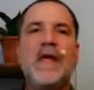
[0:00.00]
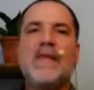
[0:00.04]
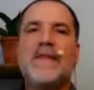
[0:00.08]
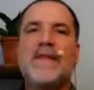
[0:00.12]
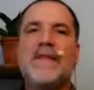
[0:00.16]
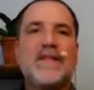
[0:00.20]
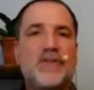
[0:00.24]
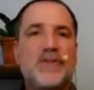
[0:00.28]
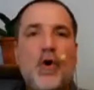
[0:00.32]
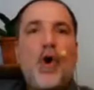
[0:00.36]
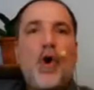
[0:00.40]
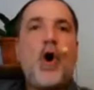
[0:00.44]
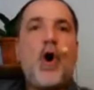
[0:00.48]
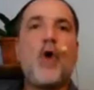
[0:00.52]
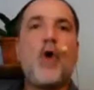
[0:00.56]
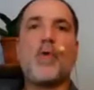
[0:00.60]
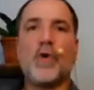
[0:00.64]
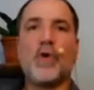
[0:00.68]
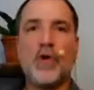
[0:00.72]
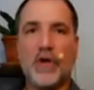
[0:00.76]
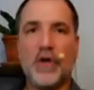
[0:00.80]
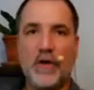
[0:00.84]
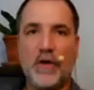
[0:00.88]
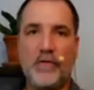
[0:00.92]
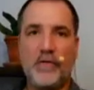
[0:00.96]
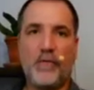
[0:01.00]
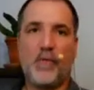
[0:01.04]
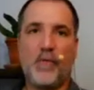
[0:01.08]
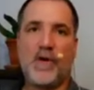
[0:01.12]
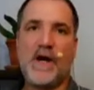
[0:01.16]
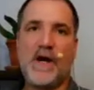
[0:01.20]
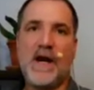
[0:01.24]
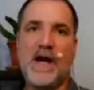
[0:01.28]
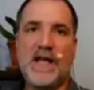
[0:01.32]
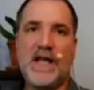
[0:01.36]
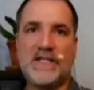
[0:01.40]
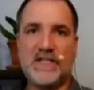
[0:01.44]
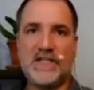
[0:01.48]
That's all we're looking for in
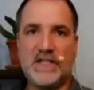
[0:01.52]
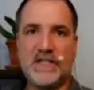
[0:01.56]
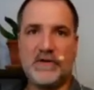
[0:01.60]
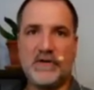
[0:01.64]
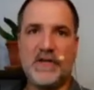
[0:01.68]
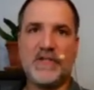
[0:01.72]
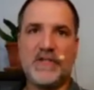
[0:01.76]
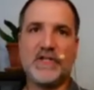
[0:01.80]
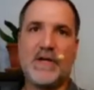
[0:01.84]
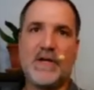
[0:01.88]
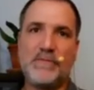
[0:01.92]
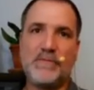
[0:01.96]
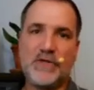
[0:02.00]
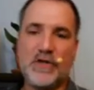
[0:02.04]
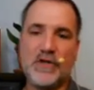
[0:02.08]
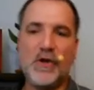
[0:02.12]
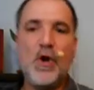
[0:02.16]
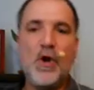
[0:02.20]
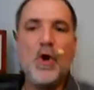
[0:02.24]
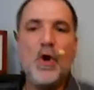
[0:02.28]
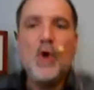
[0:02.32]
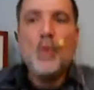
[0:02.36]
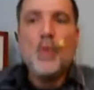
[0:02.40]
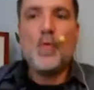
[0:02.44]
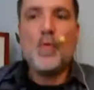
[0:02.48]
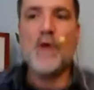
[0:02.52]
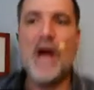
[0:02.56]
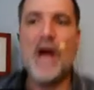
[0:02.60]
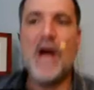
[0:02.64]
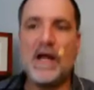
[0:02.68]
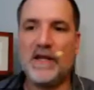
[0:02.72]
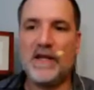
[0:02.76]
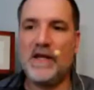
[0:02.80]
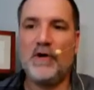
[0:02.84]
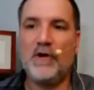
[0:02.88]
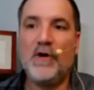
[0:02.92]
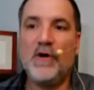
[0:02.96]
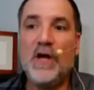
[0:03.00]
a necessary assumption. We're not,
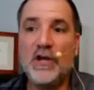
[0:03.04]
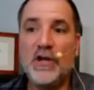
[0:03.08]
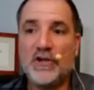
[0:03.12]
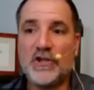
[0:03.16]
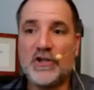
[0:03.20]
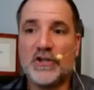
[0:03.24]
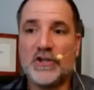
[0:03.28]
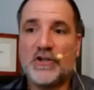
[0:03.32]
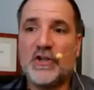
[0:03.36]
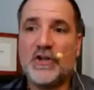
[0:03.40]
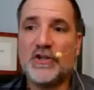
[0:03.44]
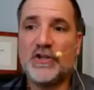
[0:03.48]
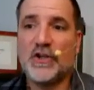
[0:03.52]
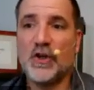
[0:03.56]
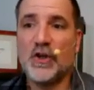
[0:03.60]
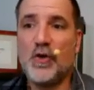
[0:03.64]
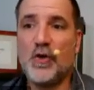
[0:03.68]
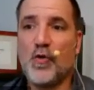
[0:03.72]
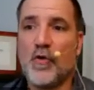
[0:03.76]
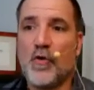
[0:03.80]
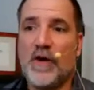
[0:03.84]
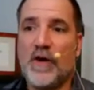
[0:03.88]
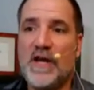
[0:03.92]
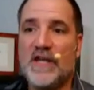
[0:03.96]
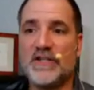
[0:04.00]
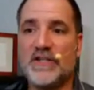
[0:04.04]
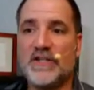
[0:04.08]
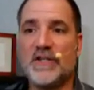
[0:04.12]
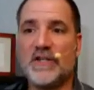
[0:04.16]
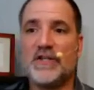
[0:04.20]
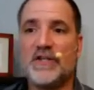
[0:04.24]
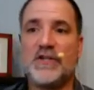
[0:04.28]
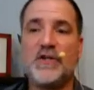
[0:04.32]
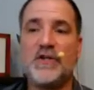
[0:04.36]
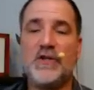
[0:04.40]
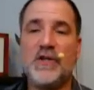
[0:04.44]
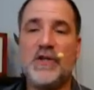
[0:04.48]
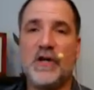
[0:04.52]
you know, just because Lenore isn't
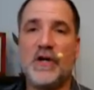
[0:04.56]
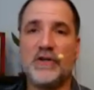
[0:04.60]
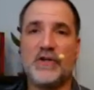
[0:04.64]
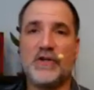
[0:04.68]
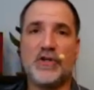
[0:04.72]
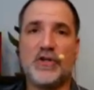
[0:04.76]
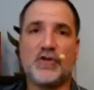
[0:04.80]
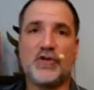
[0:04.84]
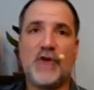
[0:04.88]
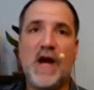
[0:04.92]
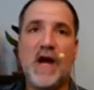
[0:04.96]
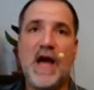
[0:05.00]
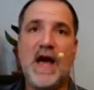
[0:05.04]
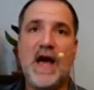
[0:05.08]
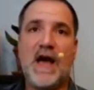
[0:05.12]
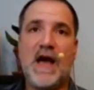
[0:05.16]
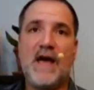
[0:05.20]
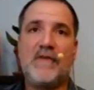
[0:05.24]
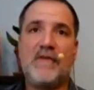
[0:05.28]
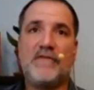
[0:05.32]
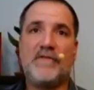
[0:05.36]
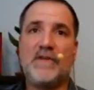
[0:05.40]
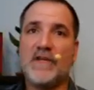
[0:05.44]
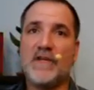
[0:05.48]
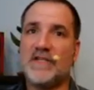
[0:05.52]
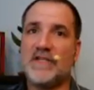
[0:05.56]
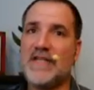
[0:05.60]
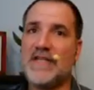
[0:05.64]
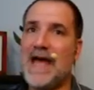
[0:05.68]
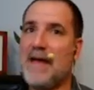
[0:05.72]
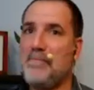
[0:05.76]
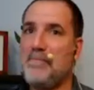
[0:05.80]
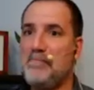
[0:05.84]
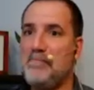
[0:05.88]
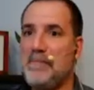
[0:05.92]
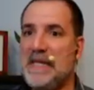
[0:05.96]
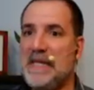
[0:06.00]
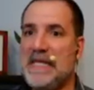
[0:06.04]
too young to drive, does
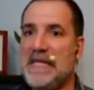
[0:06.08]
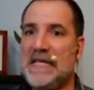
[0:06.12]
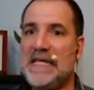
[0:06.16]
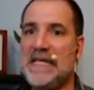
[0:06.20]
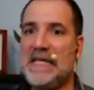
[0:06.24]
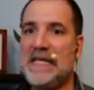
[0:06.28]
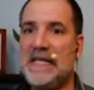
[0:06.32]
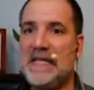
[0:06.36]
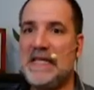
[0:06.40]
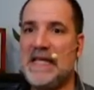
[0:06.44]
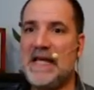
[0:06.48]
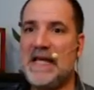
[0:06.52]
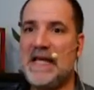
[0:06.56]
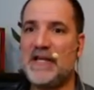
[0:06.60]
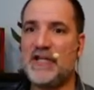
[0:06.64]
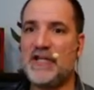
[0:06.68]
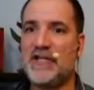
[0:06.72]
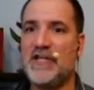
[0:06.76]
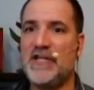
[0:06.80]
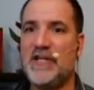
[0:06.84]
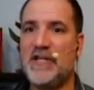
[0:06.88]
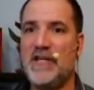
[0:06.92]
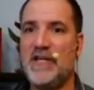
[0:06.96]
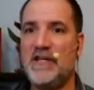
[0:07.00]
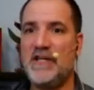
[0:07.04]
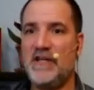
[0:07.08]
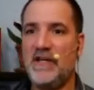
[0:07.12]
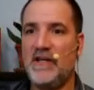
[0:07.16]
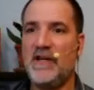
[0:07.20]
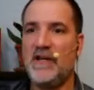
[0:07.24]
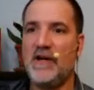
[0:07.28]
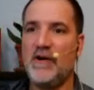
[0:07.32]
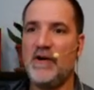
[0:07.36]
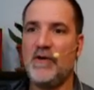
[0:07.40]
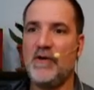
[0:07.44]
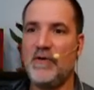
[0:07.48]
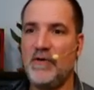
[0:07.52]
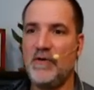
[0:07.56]
that mean that she, you
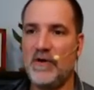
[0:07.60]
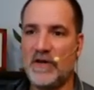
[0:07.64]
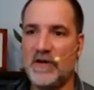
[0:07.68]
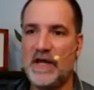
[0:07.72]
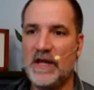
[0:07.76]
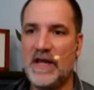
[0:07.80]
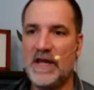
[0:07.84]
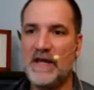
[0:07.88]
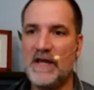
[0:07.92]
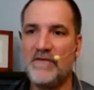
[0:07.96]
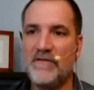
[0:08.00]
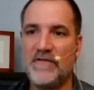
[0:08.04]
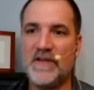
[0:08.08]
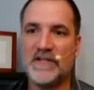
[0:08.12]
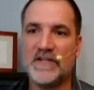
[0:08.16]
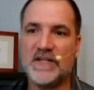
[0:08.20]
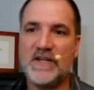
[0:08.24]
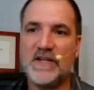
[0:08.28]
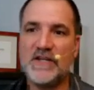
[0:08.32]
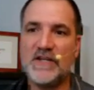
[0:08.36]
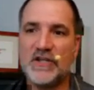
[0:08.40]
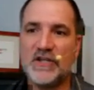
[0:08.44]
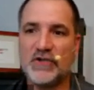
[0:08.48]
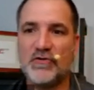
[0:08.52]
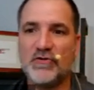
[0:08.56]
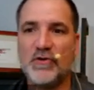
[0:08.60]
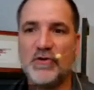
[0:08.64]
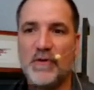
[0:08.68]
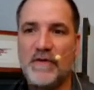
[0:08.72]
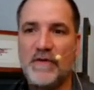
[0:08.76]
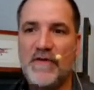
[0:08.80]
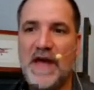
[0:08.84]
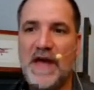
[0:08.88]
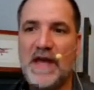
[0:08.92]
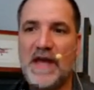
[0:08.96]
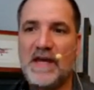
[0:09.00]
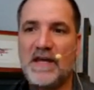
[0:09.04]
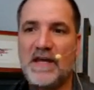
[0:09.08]
know, okay, if this is true, if
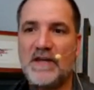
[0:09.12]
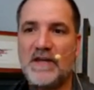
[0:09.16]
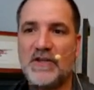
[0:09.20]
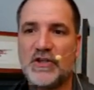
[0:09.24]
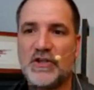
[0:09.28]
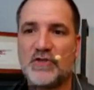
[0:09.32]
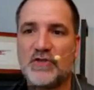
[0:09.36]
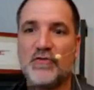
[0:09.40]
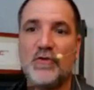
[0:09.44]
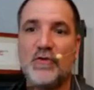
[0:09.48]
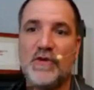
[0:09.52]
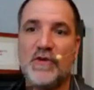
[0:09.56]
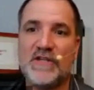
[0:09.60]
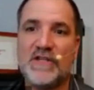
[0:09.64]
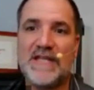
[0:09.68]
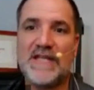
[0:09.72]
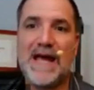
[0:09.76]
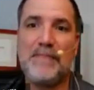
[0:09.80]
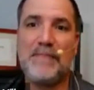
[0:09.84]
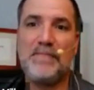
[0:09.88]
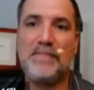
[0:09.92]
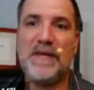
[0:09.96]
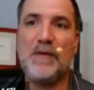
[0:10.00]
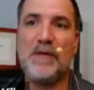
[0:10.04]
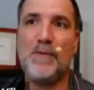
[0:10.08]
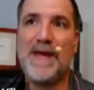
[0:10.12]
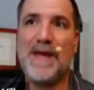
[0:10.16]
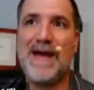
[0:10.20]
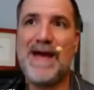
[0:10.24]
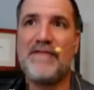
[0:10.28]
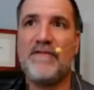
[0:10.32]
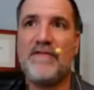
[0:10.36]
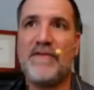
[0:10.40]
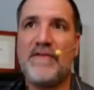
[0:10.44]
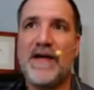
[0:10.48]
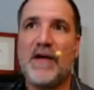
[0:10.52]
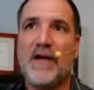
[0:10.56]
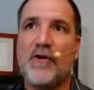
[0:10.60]
A is true, does that mean we have
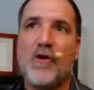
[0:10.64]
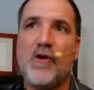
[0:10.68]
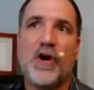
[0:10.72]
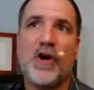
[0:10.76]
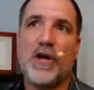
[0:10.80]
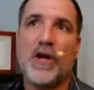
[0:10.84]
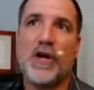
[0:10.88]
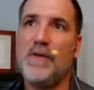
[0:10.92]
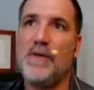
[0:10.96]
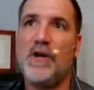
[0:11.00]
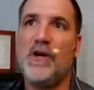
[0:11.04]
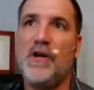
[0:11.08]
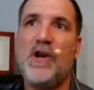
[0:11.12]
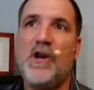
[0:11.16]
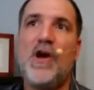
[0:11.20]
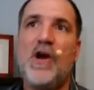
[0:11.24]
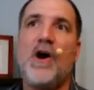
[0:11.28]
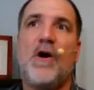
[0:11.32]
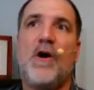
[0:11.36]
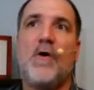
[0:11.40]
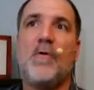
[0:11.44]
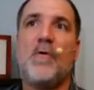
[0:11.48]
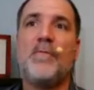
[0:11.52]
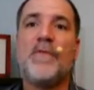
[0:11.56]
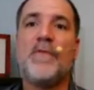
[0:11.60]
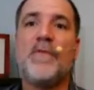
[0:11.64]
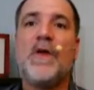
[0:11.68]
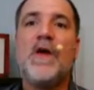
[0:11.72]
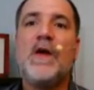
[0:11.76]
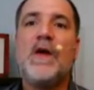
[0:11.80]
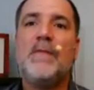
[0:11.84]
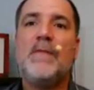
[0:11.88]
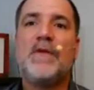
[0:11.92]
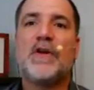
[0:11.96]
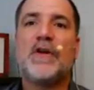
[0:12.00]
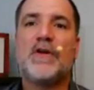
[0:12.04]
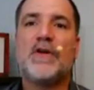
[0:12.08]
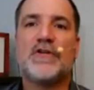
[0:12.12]
a valid argument? No,
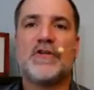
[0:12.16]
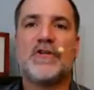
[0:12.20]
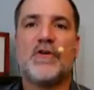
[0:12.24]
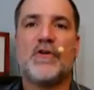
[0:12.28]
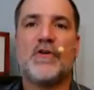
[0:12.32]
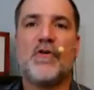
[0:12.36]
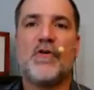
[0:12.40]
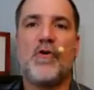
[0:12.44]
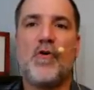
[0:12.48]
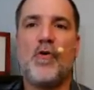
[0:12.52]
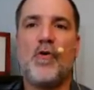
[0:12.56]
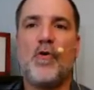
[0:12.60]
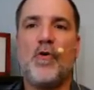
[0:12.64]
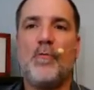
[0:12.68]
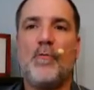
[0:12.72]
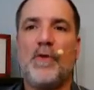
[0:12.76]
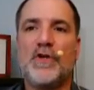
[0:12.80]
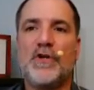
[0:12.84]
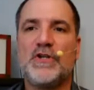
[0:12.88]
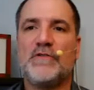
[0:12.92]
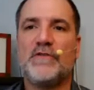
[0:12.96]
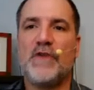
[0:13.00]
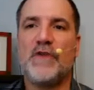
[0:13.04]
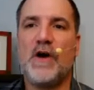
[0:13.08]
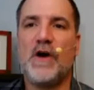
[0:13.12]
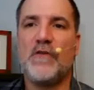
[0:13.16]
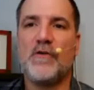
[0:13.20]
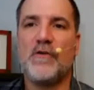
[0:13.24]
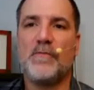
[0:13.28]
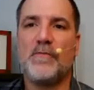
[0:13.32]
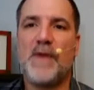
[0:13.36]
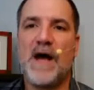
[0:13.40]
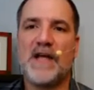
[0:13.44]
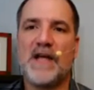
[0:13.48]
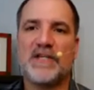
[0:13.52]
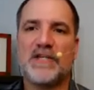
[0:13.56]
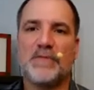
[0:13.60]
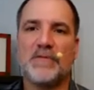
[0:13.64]
because there are a whole bunch of other
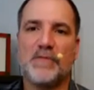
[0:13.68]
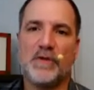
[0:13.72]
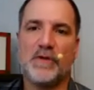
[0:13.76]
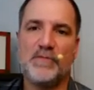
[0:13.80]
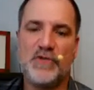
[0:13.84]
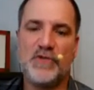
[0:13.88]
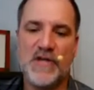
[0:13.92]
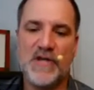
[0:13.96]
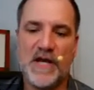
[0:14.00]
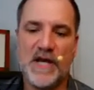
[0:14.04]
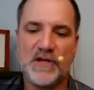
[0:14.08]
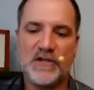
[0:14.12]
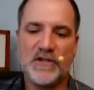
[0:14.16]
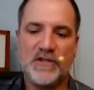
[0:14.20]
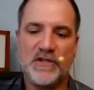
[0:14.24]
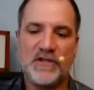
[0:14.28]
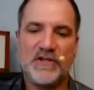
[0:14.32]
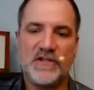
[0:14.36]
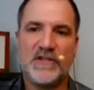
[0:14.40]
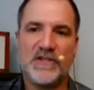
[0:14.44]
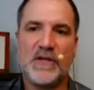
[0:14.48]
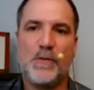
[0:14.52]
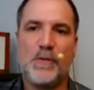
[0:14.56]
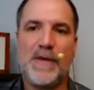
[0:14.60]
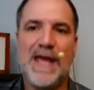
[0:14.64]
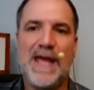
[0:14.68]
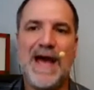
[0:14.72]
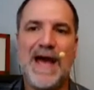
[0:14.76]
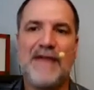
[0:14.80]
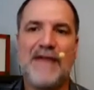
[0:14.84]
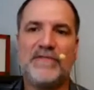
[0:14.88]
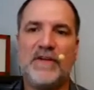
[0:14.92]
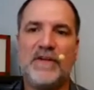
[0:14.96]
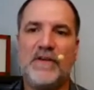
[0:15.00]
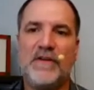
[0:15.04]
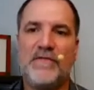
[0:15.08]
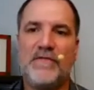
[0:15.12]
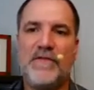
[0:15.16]
possible objections that we have
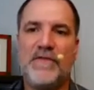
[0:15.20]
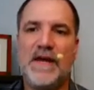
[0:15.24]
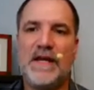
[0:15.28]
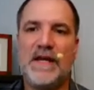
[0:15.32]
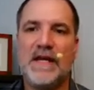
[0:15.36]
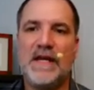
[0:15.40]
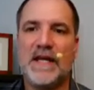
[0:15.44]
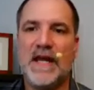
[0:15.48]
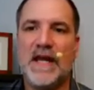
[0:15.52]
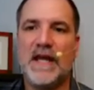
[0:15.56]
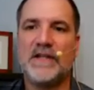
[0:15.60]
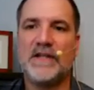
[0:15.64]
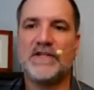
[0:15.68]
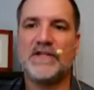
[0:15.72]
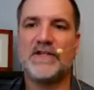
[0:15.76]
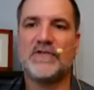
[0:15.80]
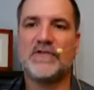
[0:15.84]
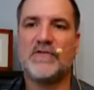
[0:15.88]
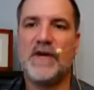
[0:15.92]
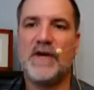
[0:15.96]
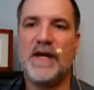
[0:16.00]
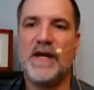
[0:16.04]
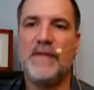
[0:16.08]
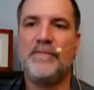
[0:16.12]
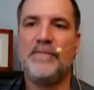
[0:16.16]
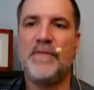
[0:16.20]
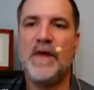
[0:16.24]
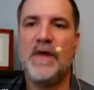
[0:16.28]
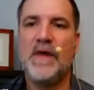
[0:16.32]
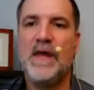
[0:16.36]
to defend against, right?